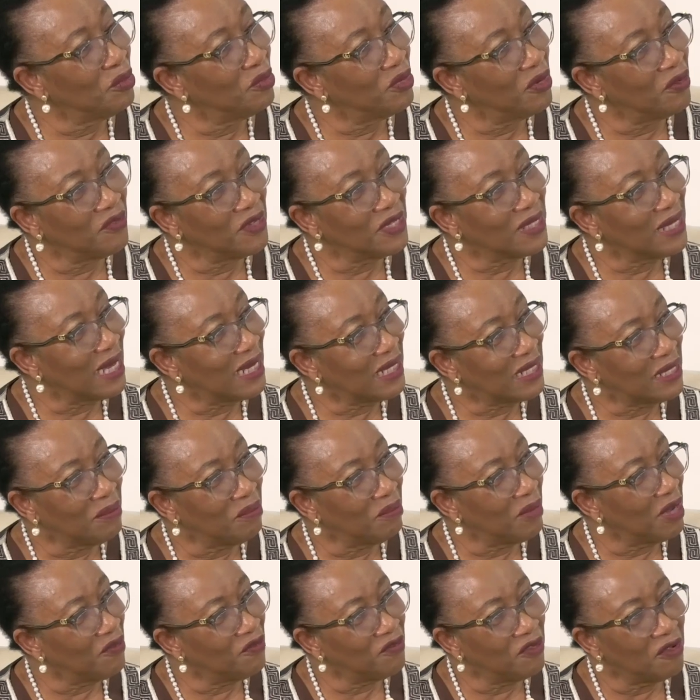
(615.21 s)
Professor
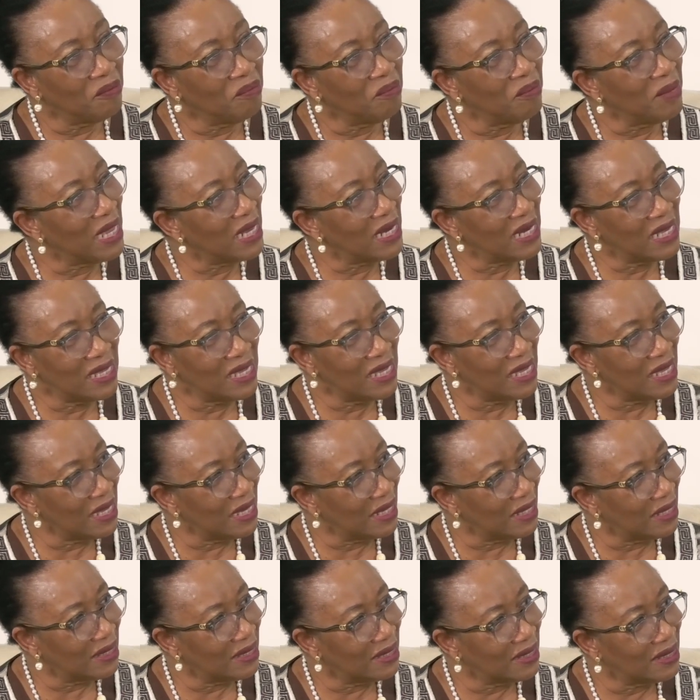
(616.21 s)
Adinma for many
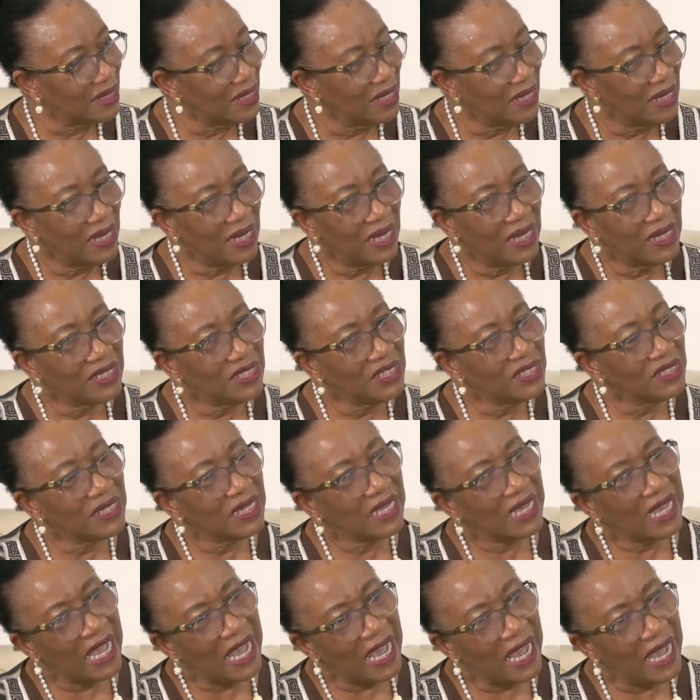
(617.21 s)
years. She's a
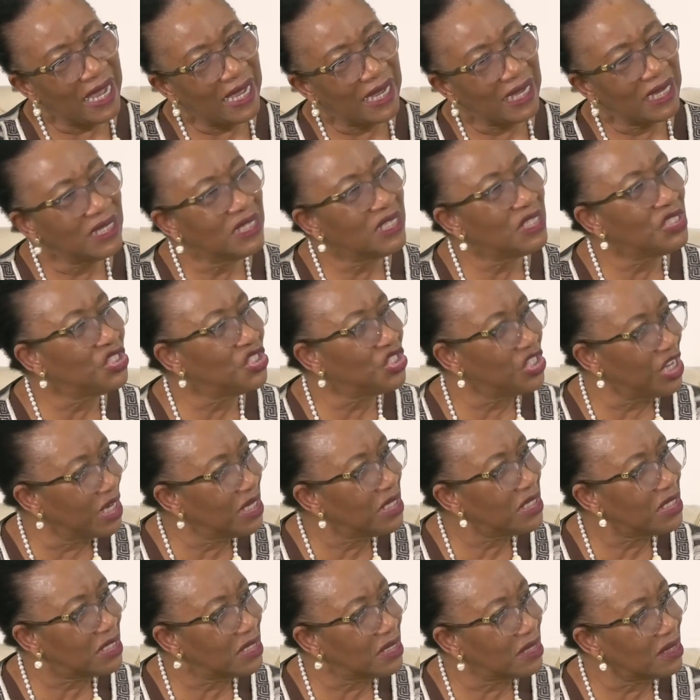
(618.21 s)
kind,
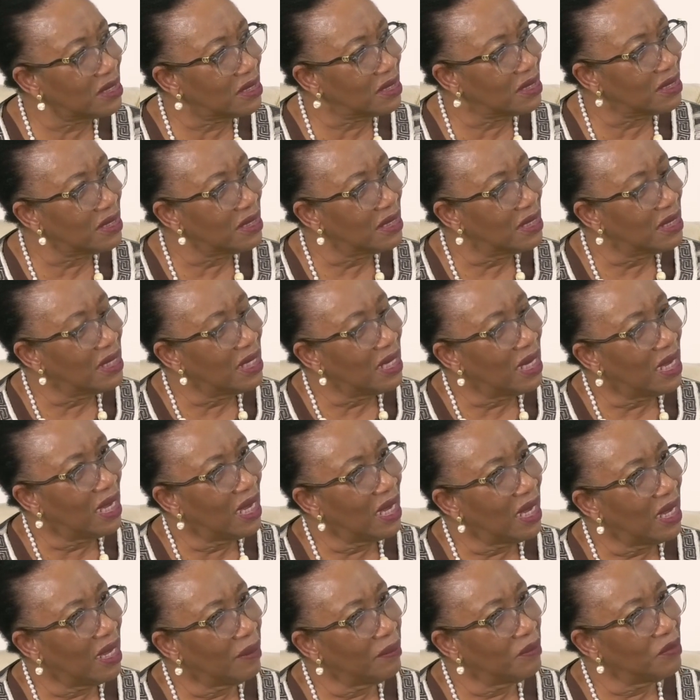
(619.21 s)
gentle
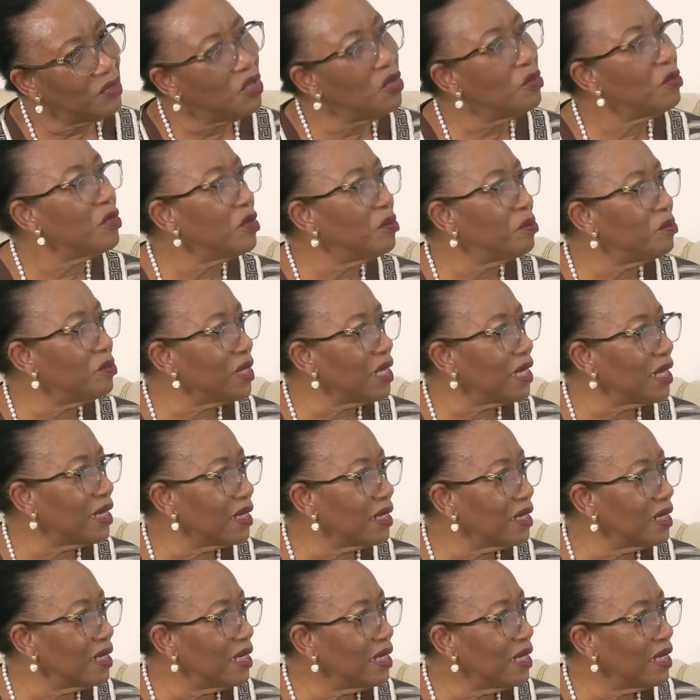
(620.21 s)
human
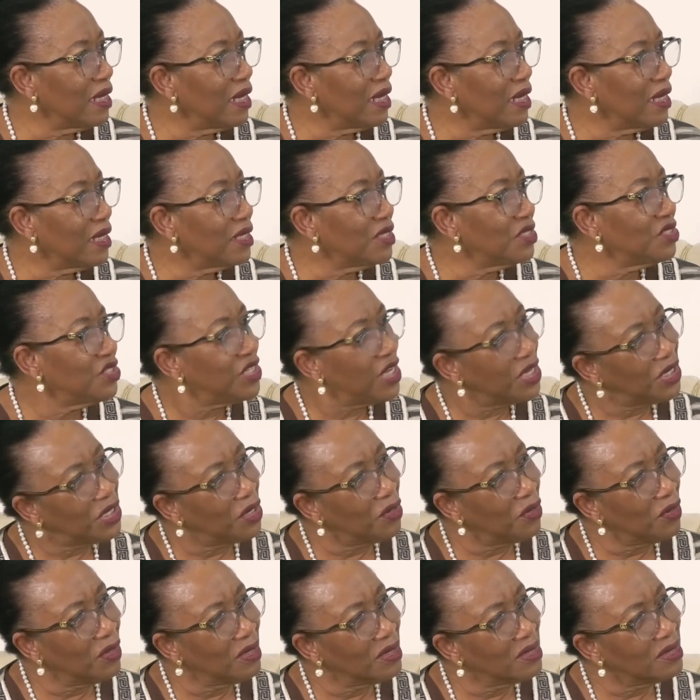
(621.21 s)
being,
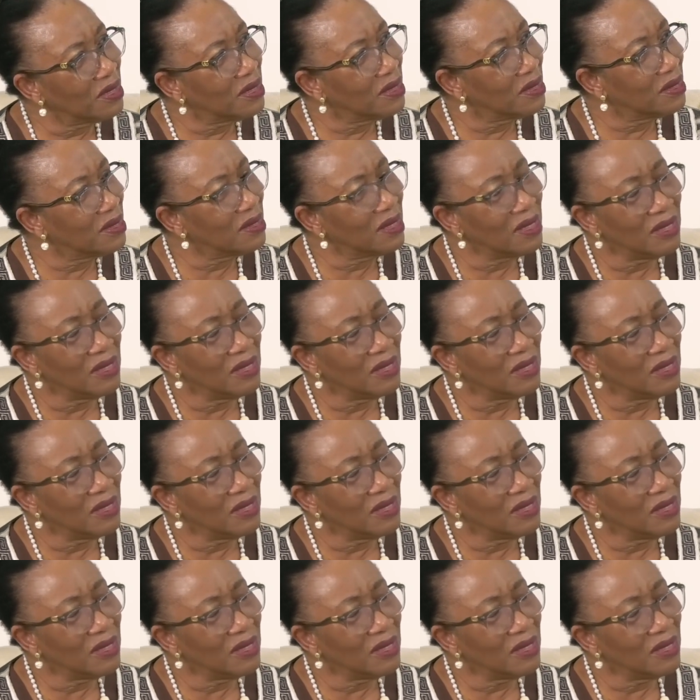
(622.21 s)
generous,